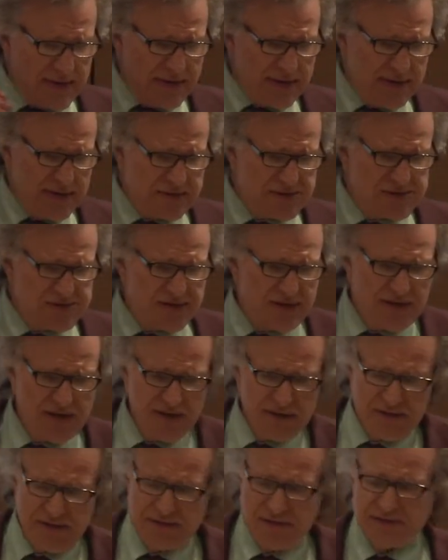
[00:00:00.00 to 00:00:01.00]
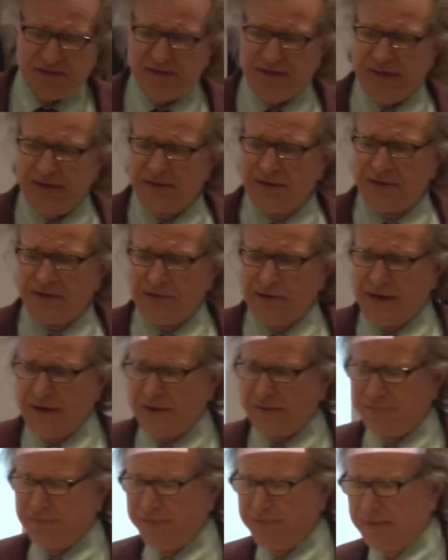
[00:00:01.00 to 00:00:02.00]
as saying that the
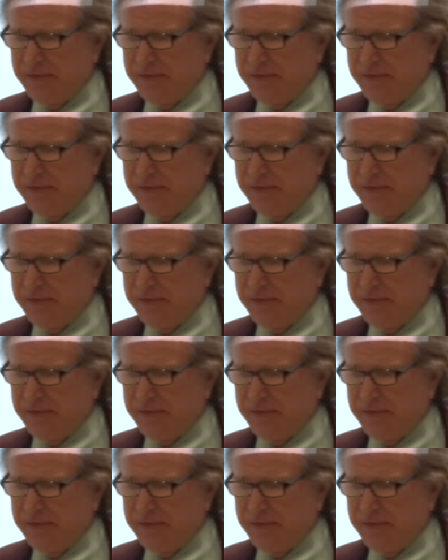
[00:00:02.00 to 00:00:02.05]
telegraph